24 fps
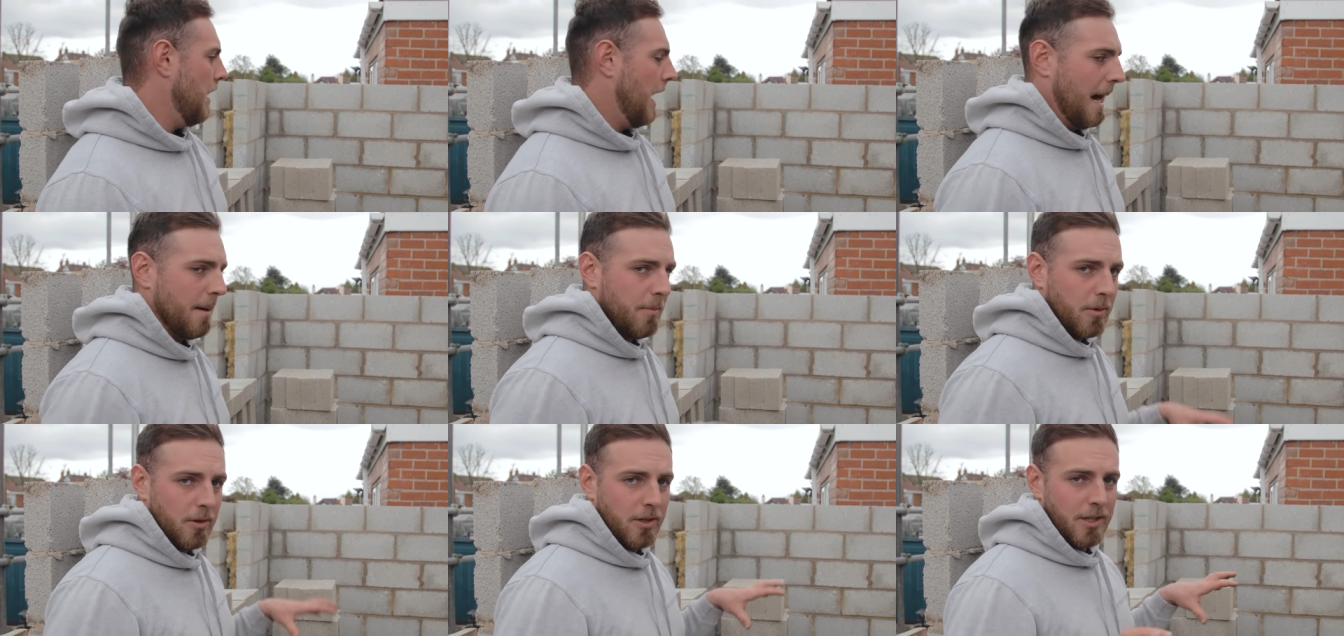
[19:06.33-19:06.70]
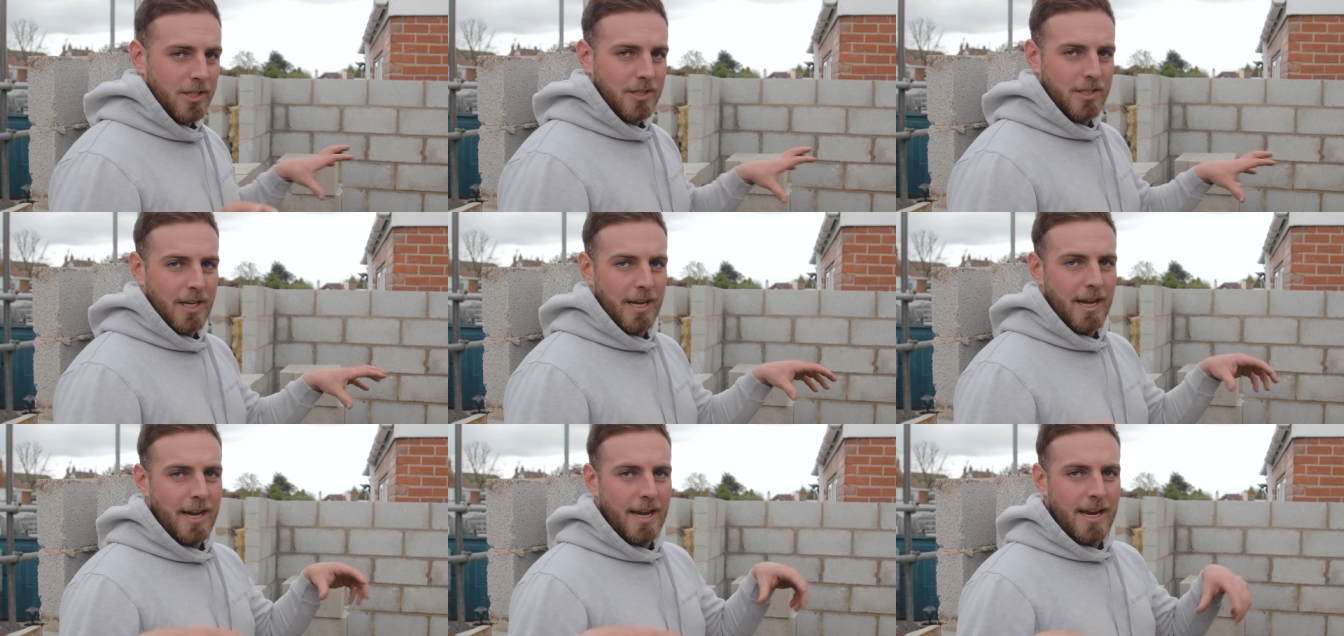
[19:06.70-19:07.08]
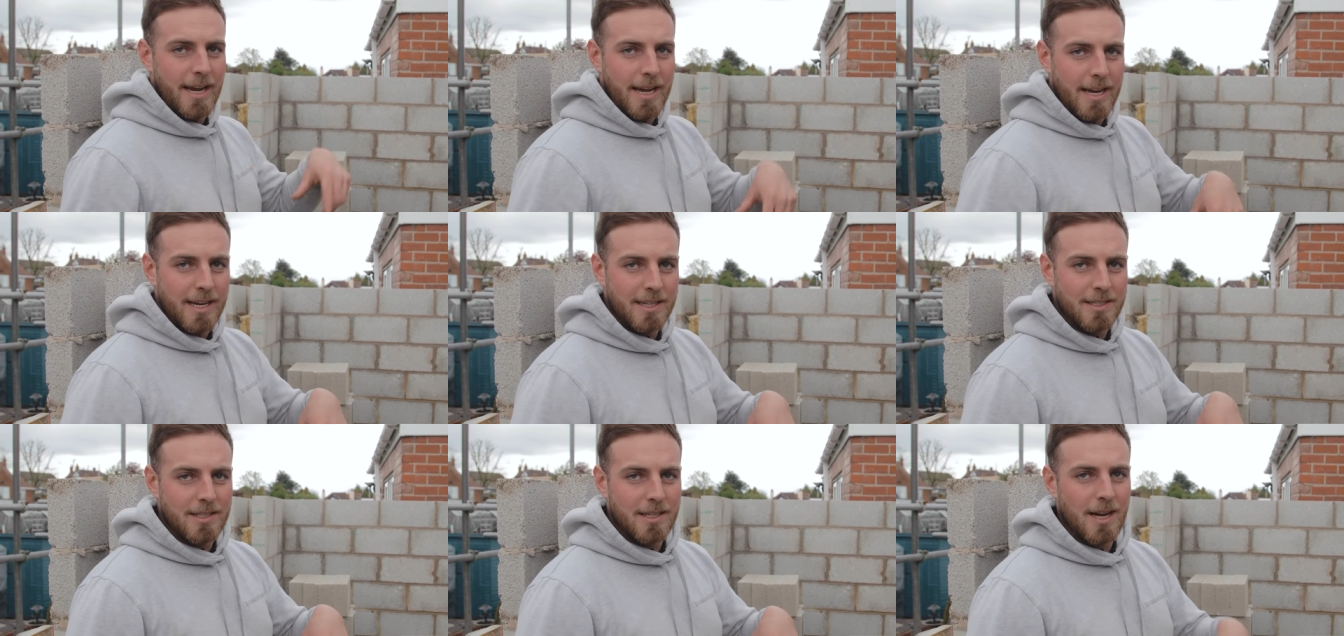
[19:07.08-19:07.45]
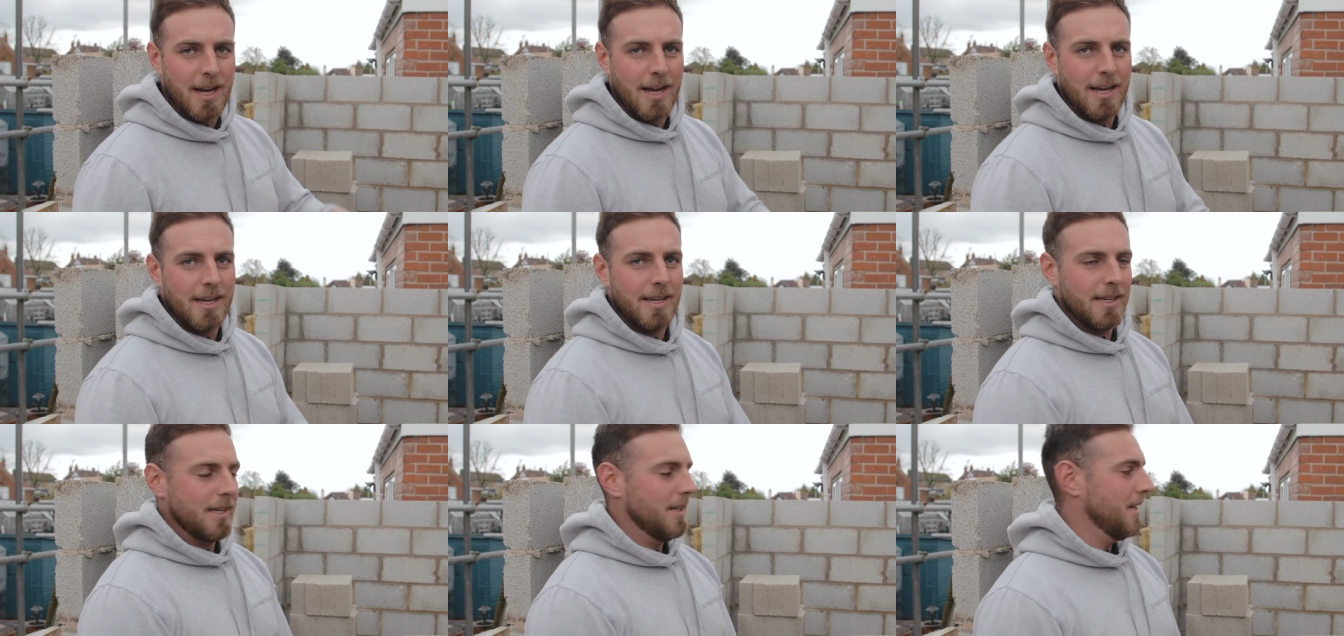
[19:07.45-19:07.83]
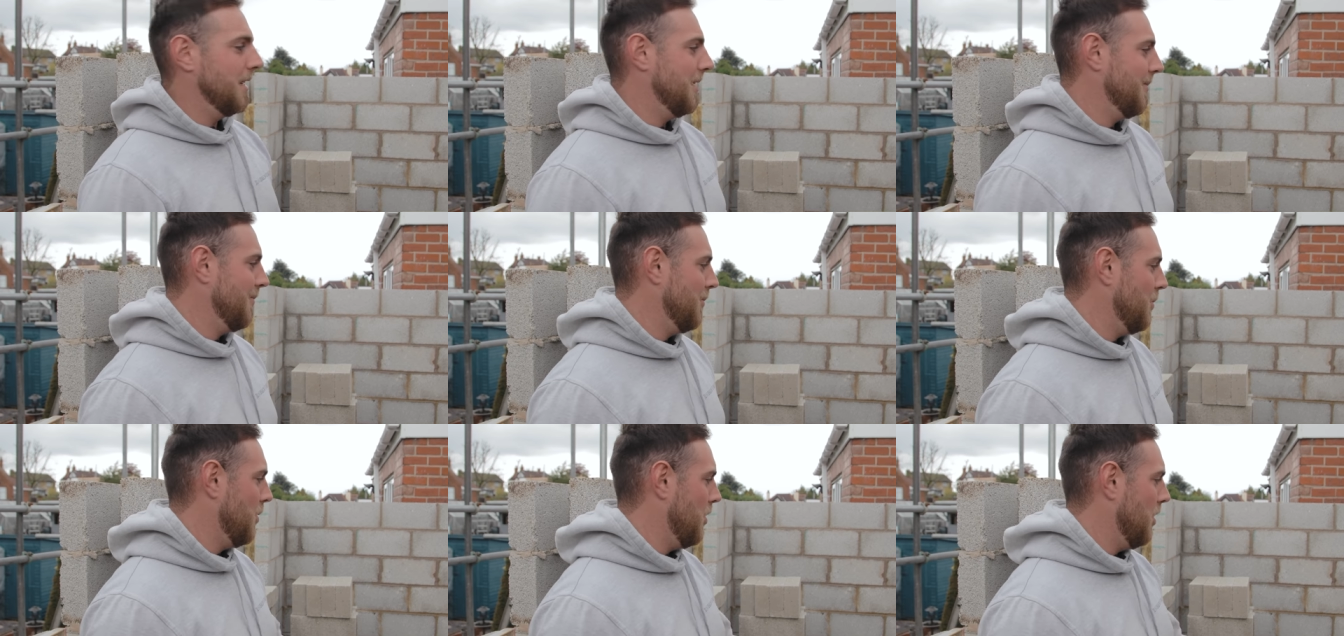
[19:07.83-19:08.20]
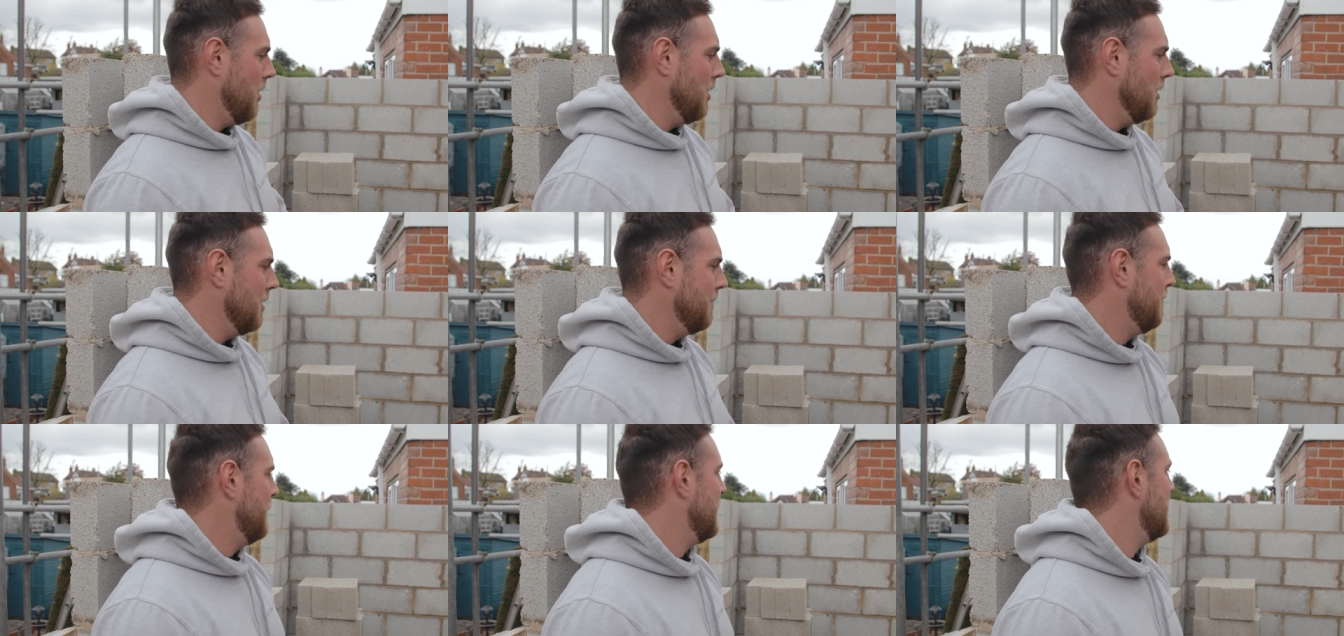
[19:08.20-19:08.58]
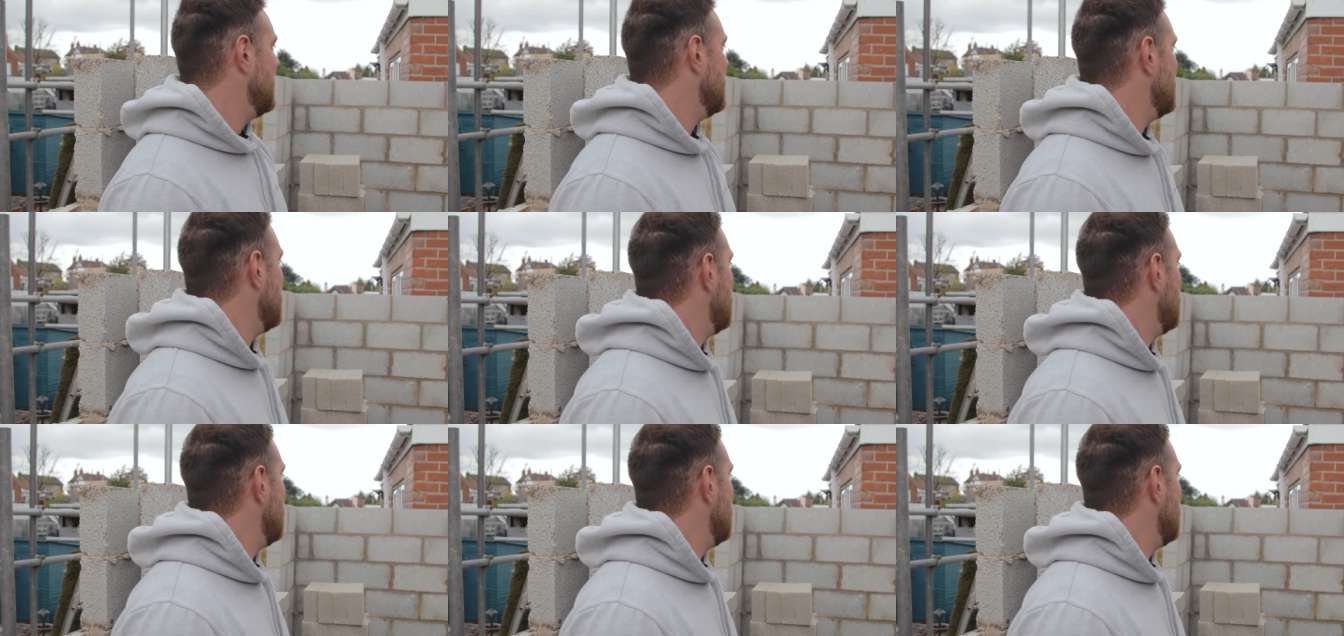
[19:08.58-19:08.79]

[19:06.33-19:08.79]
I'm going to stay here tonight and wall them,